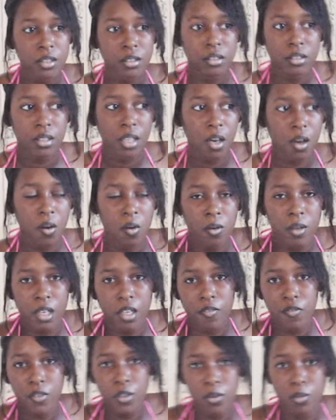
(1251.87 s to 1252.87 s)
So
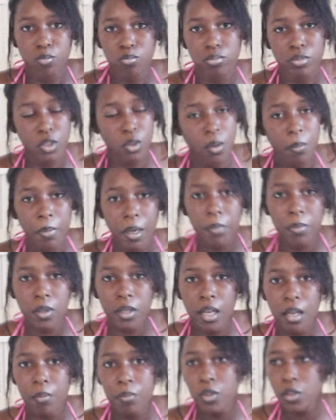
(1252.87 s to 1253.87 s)
if you're doing
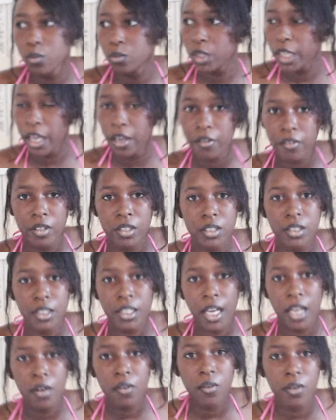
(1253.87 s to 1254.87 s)
bubblegum, you catering to
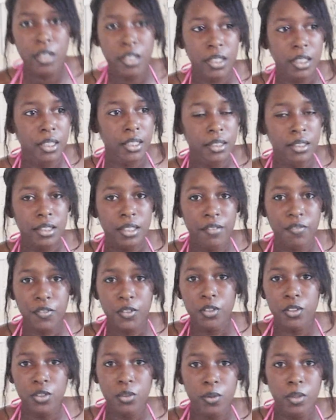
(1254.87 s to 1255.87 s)
that audience. If
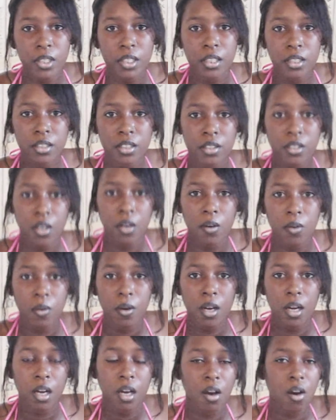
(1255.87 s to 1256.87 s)
you're doing, you
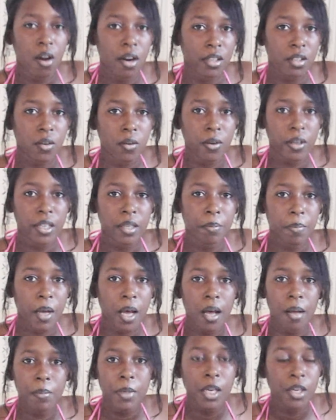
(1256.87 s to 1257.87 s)
know, uh, hardcore hip
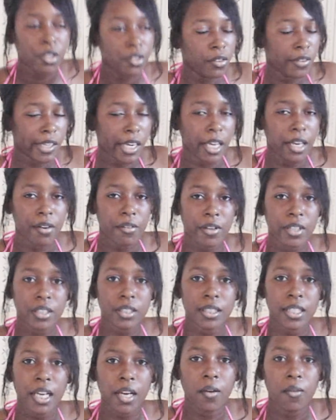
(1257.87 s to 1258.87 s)
hop, you catering
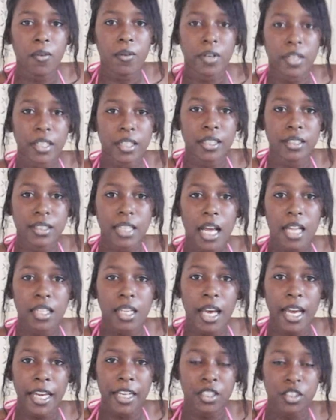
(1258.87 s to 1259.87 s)
to that audience. I
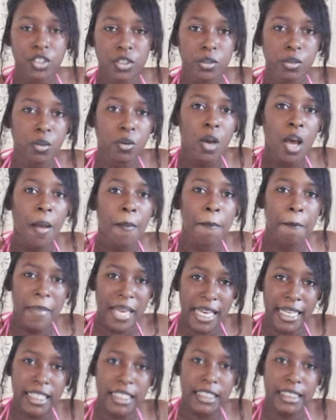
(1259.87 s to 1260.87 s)
like you do it all,
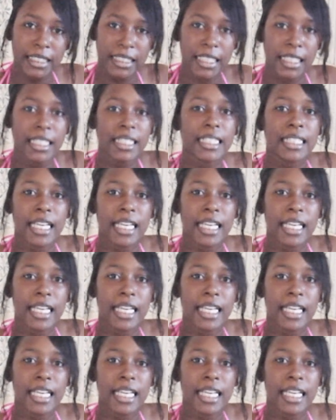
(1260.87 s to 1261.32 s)
mix it.